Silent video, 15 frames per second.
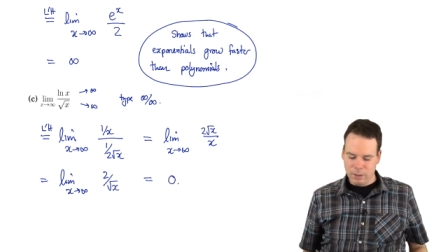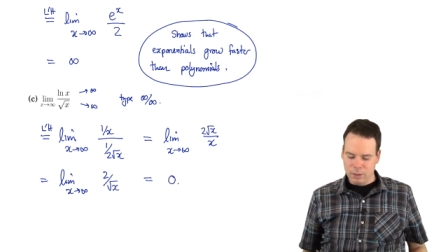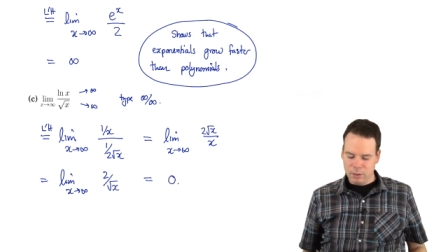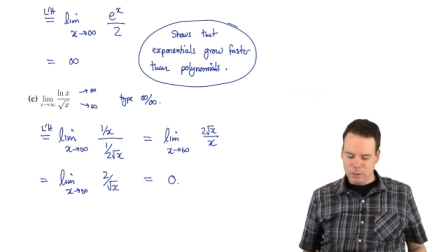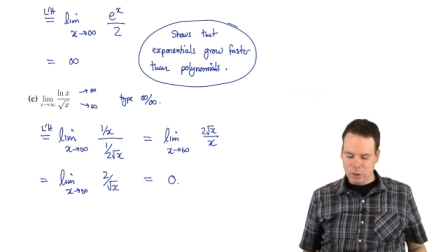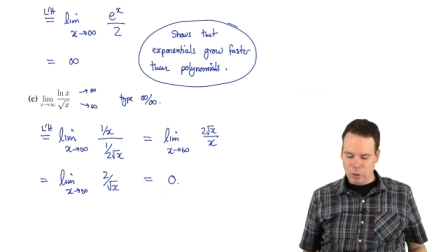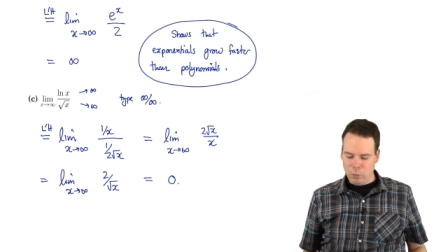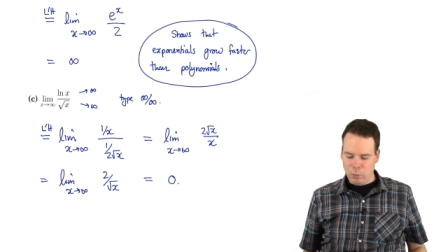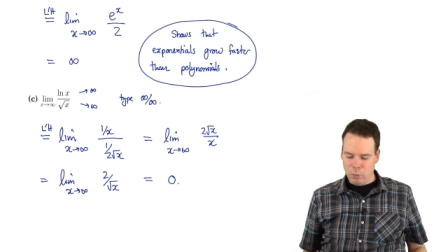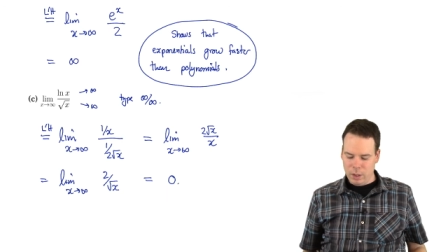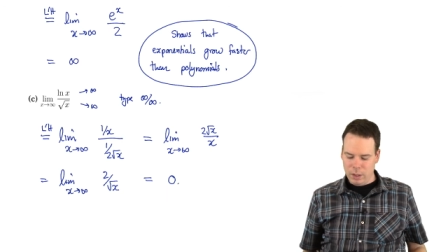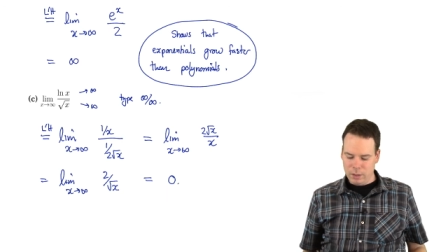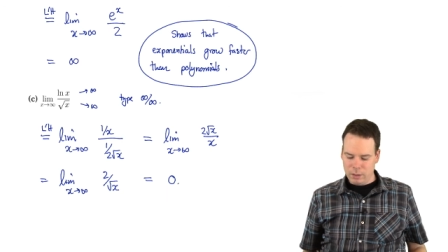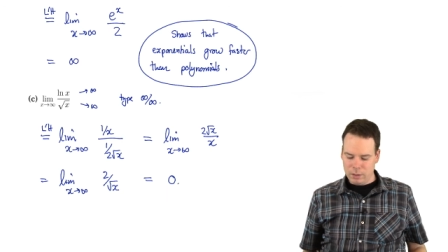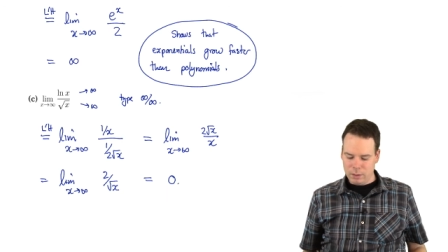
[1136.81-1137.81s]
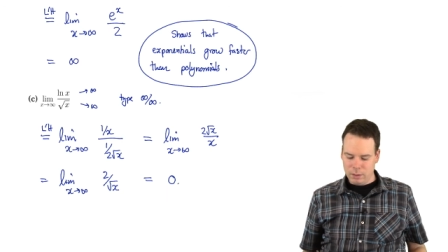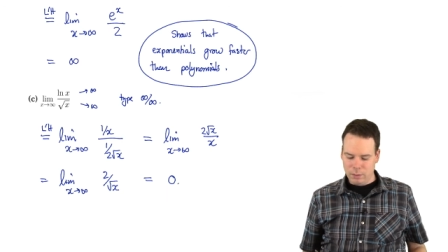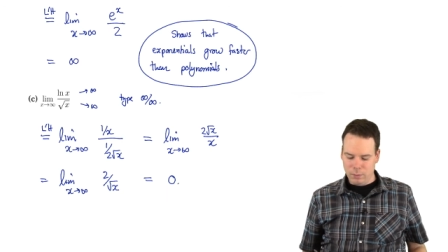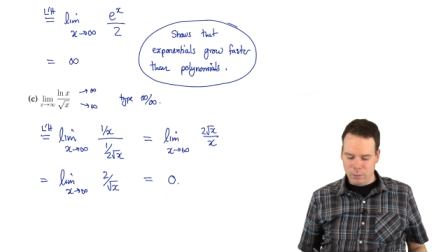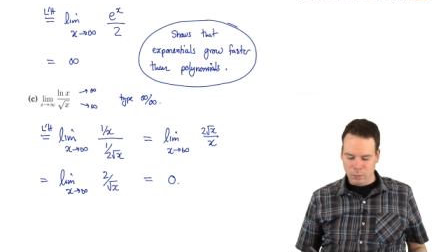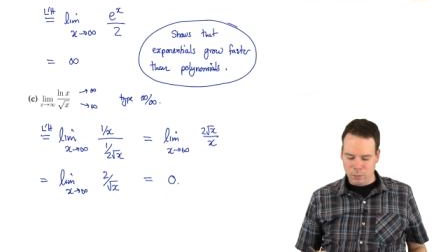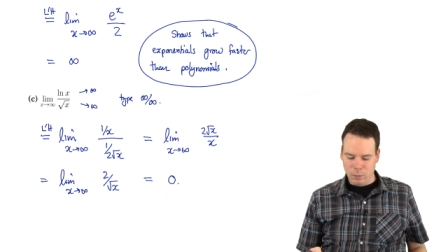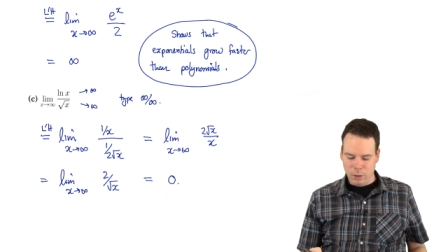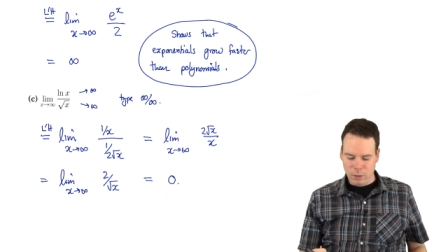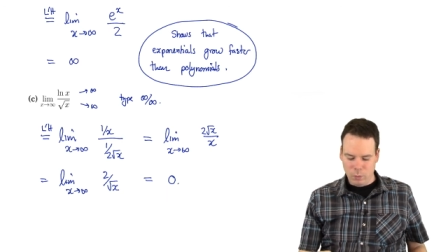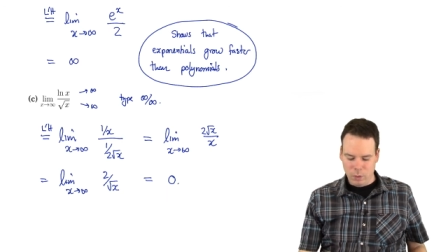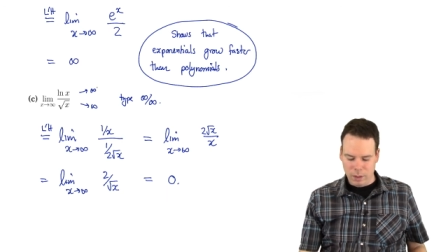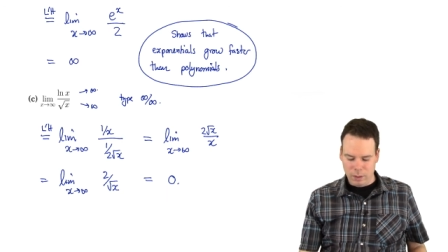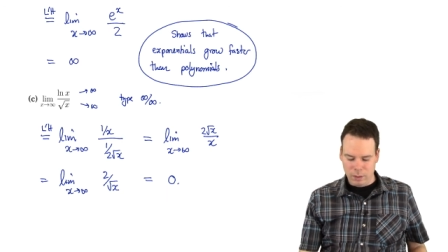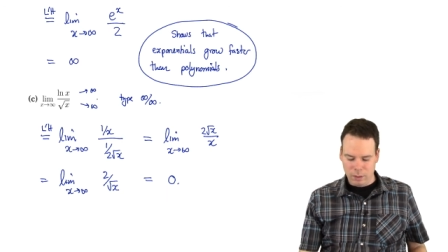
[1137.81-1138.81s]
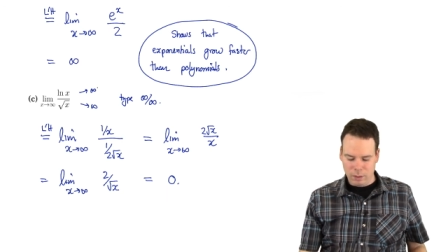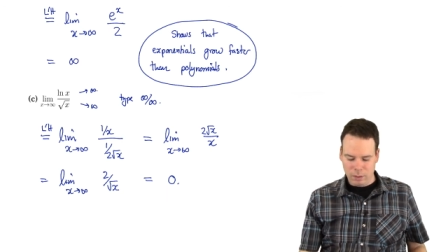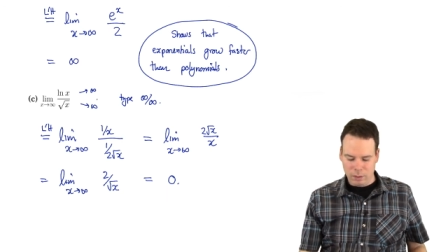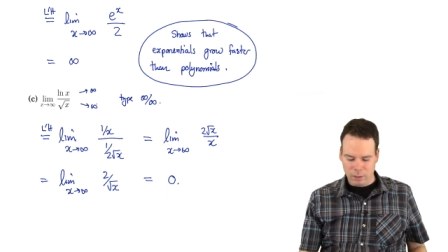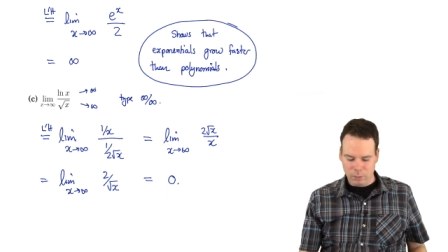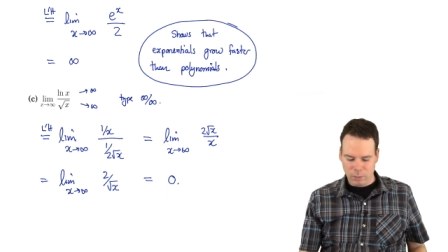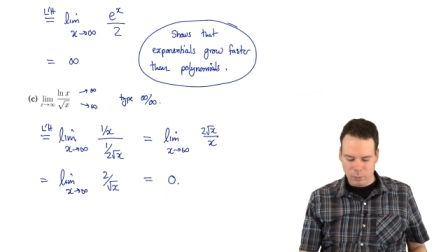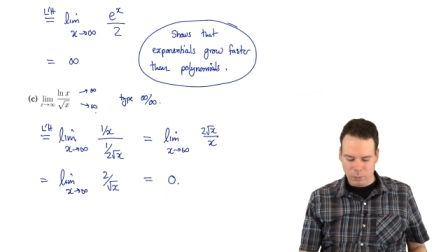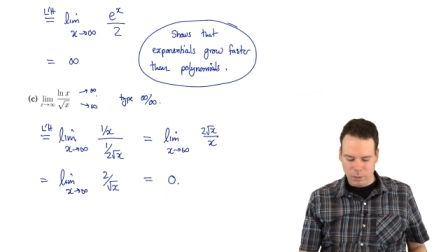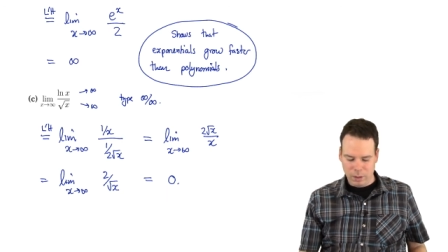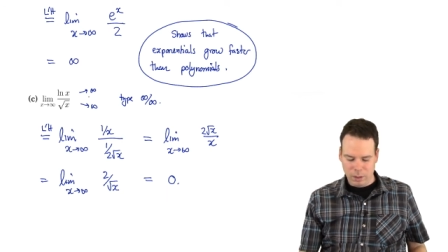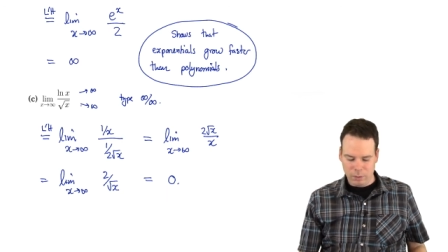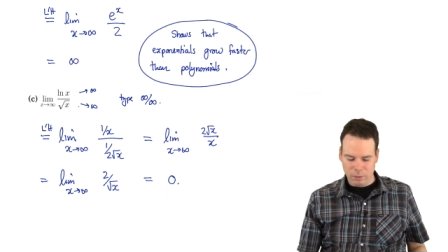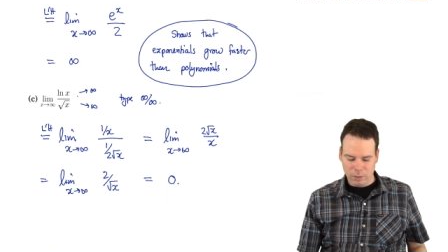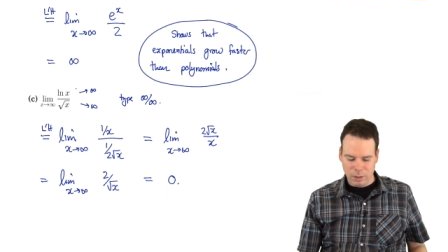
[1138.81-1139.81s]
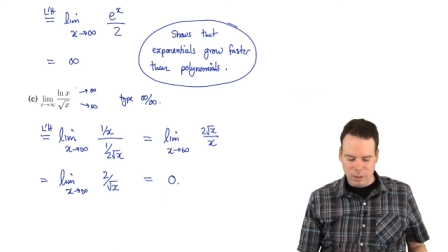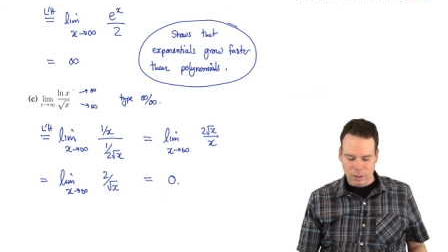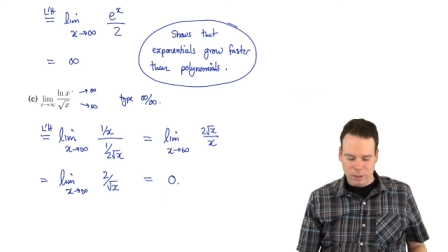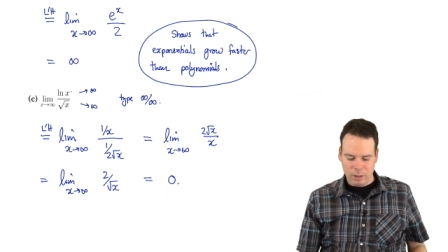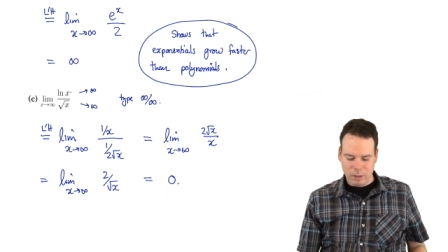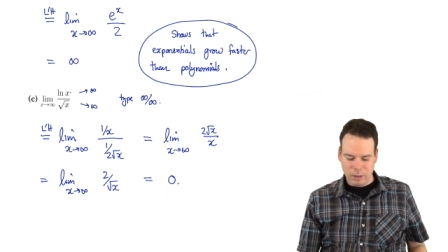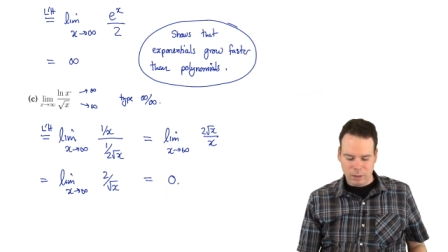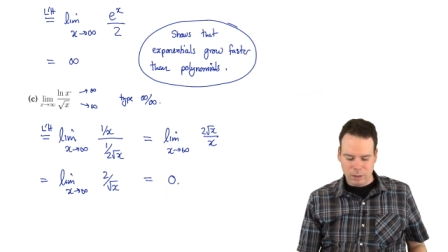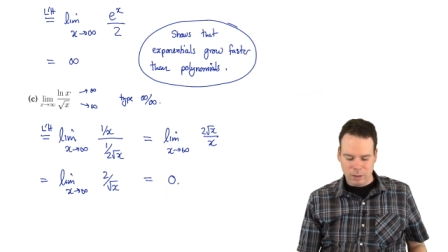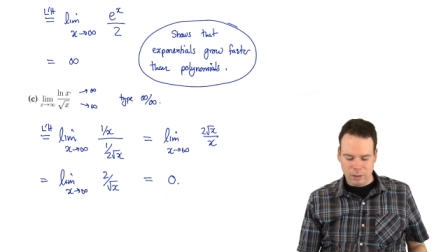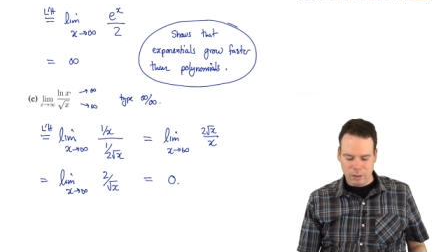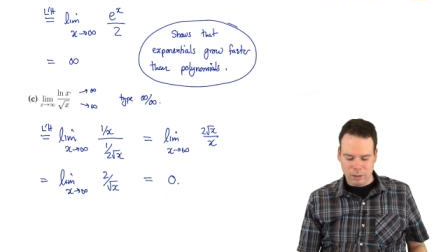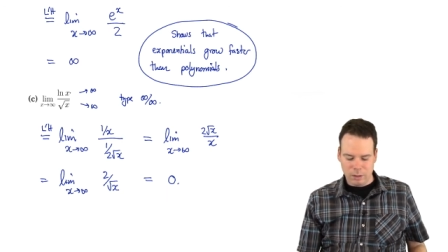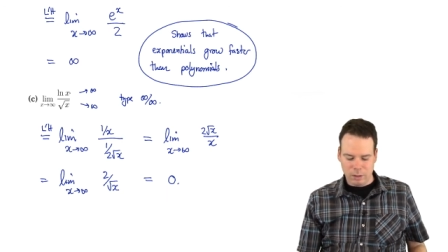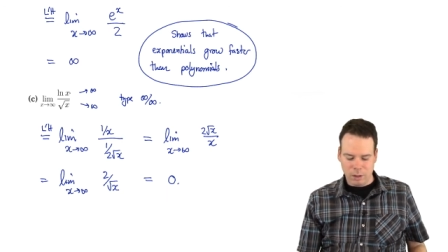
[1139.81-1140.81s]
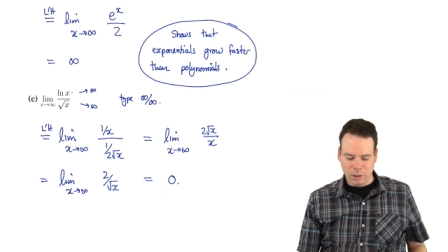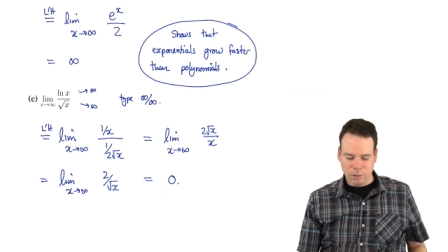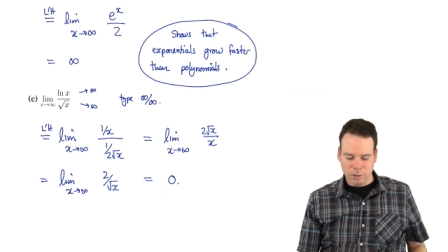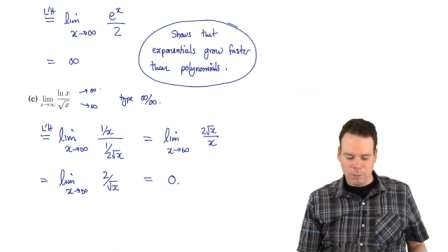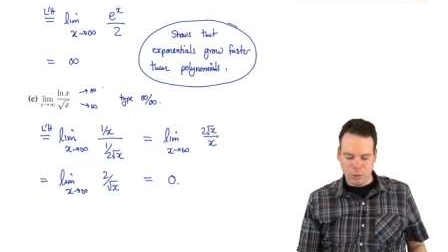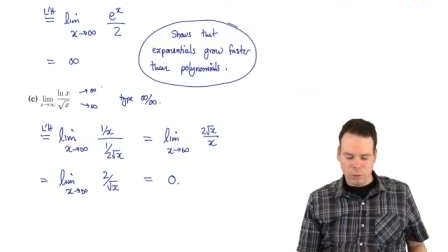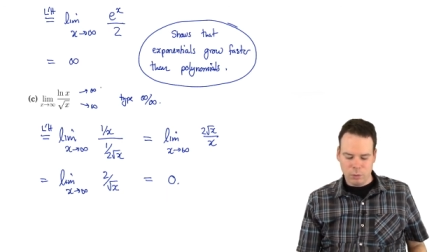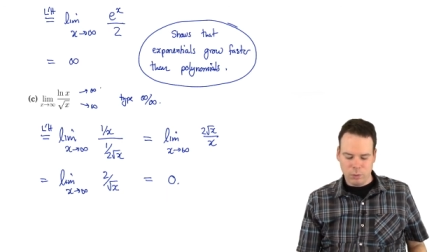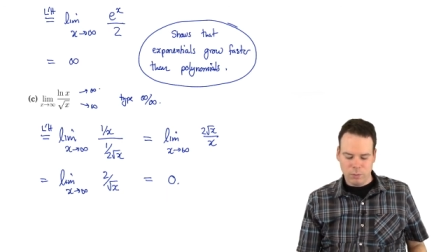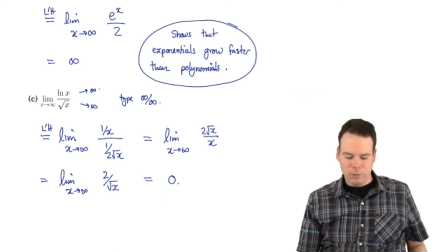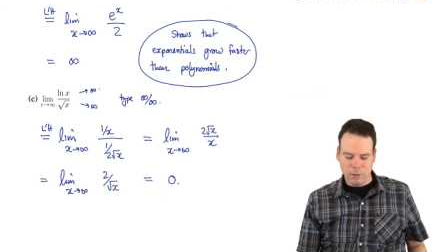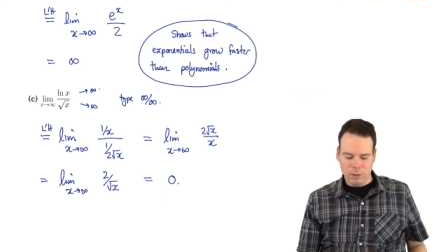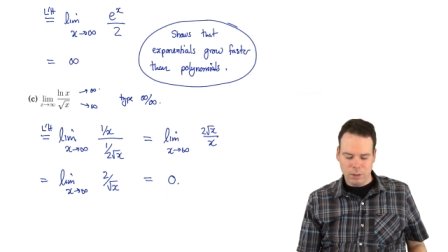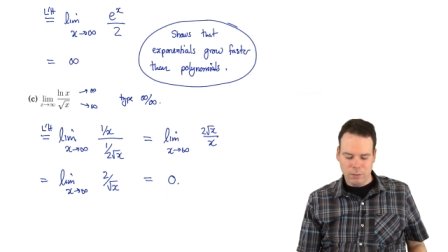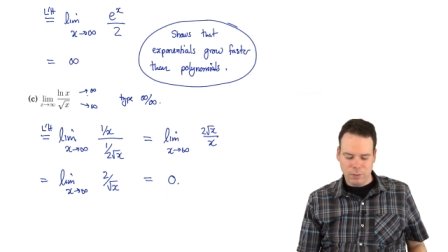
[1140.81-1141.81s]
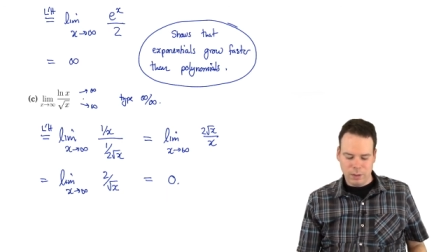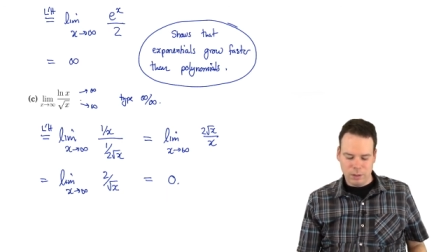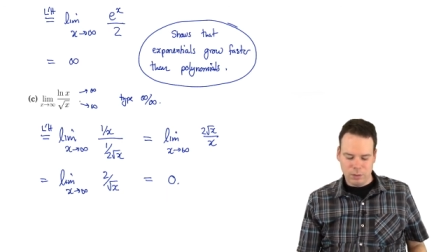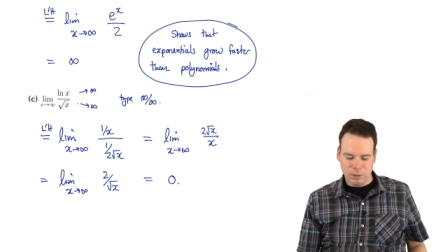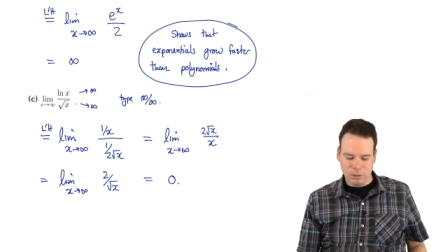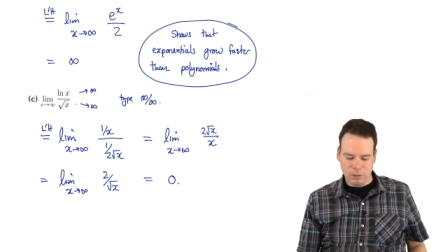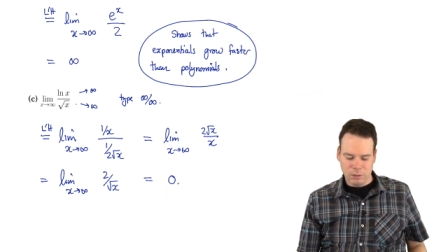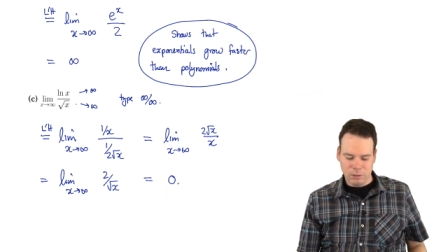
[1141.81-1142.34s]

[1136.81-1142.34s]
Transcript: So what won? What won out? Did the logarithm go to infinity faster